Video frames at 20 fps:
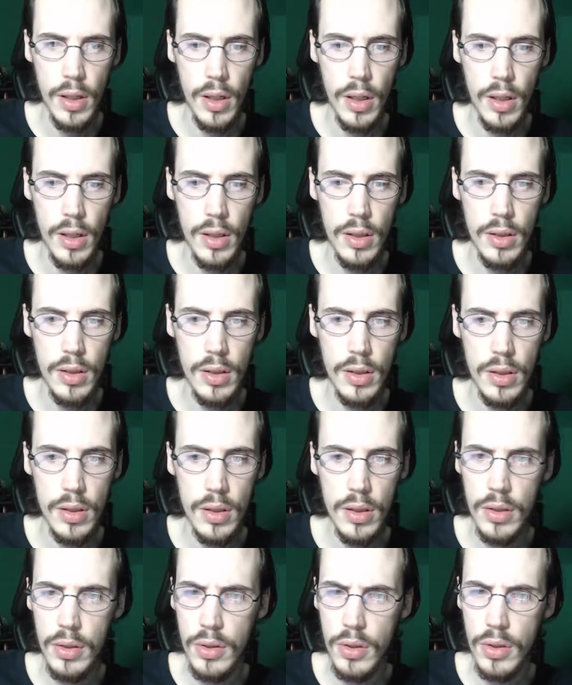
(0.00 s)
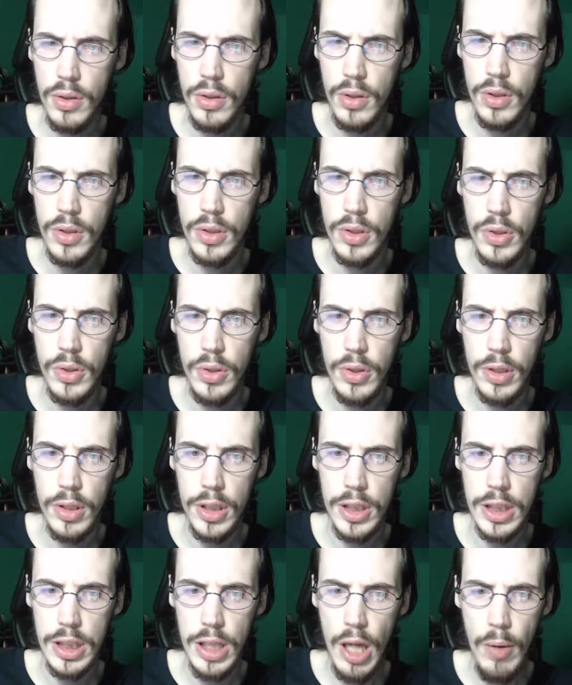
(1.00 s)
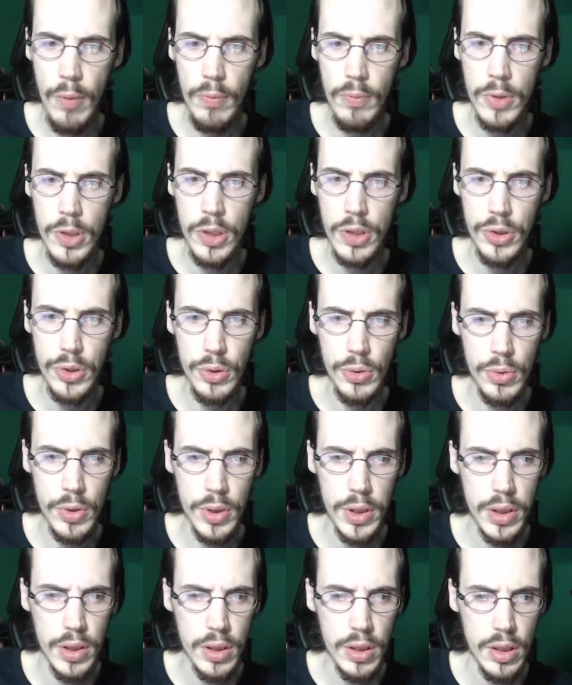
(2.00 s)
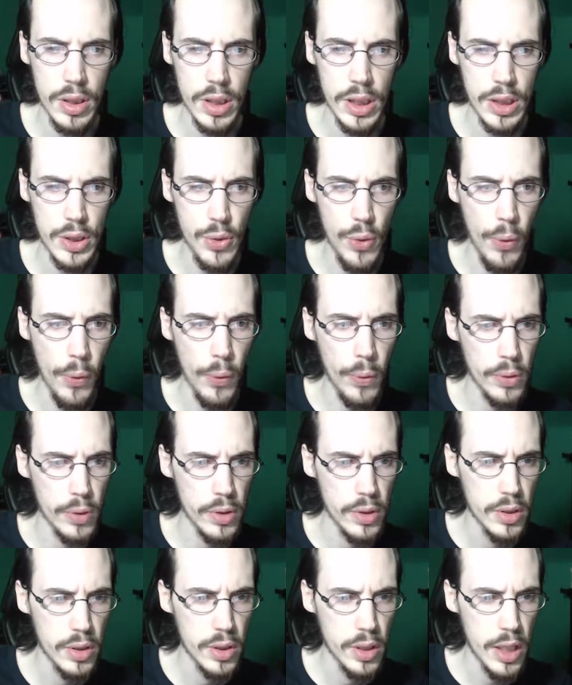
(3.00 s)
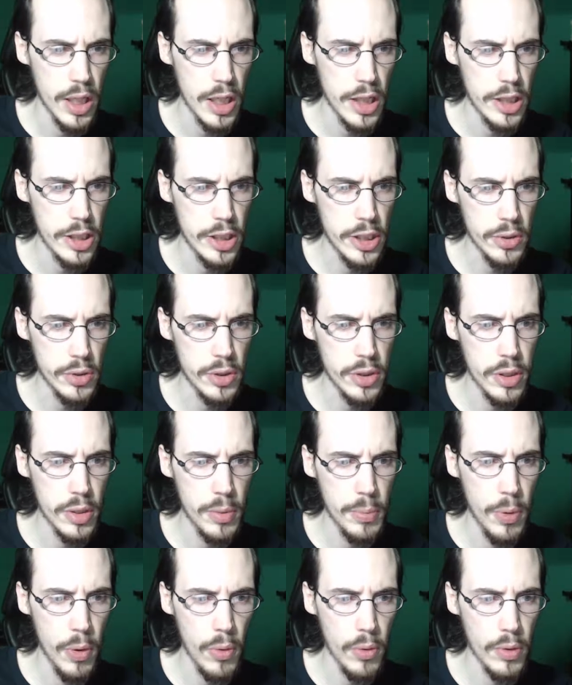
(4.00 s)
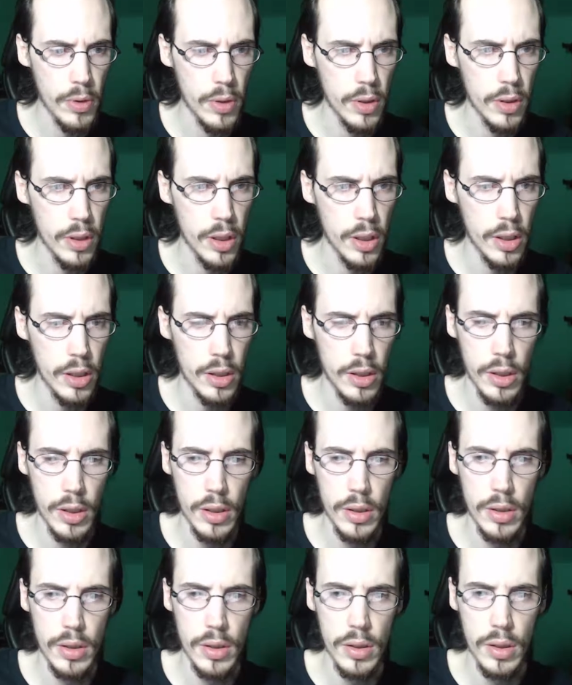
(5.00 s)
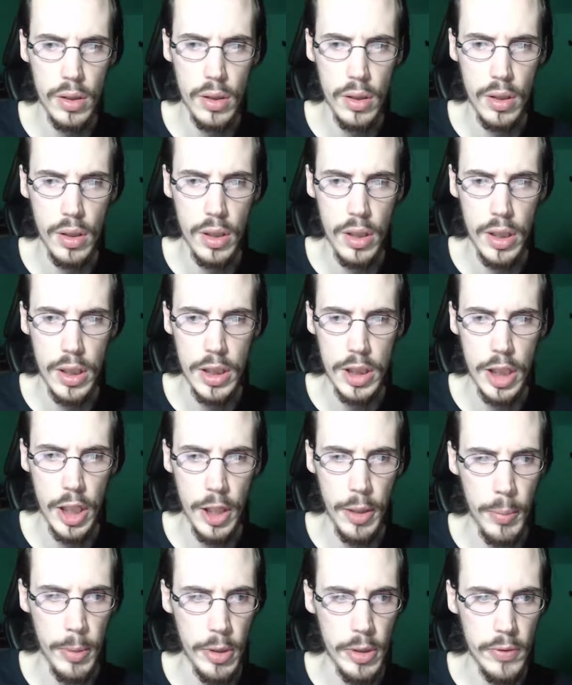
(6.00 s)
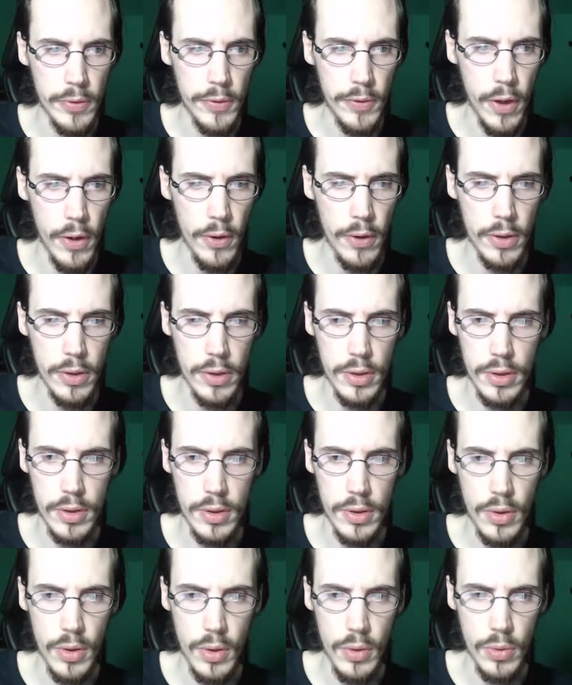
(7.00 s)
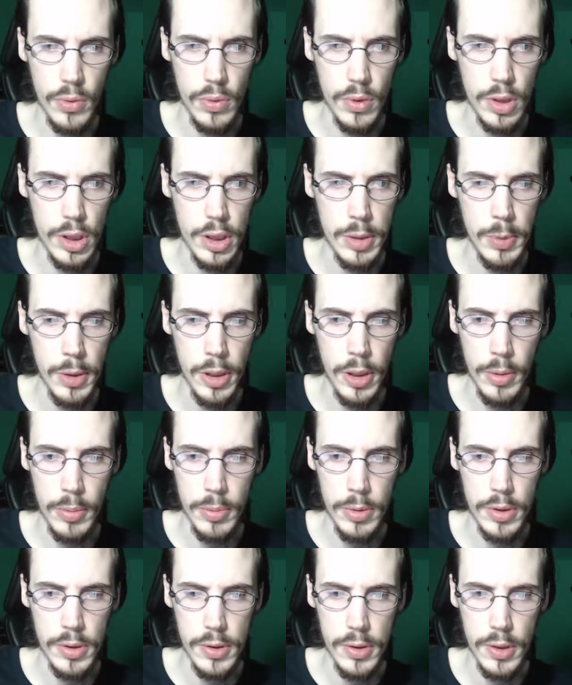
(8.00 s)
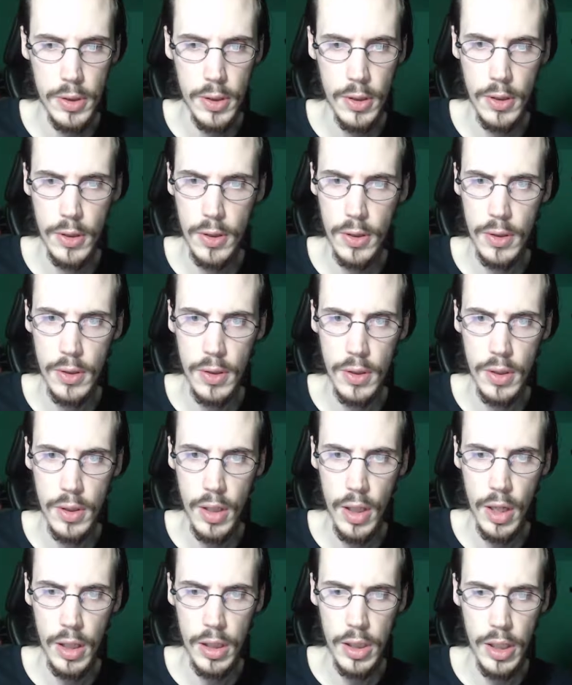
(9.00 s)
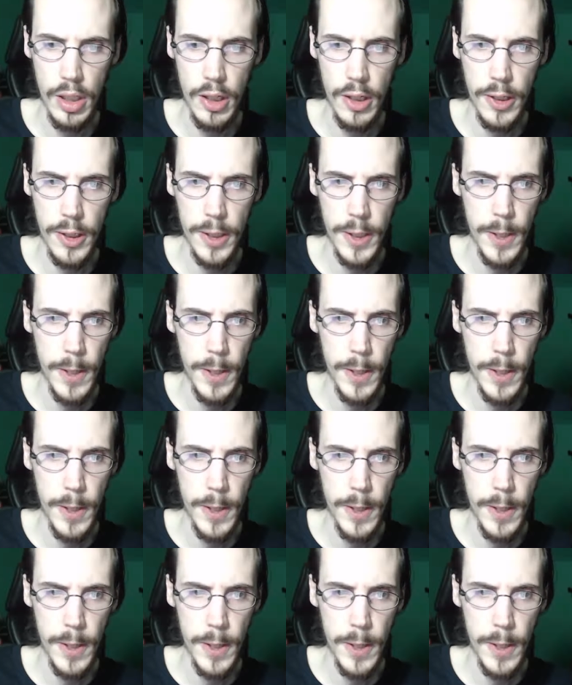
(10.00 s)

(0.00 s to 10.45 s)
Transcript: Huh? So you get stubborn? Shoot. It's cold. It chills to the bone. Clink, clink. Think about the flower and... Oh, the spirit comes. Again.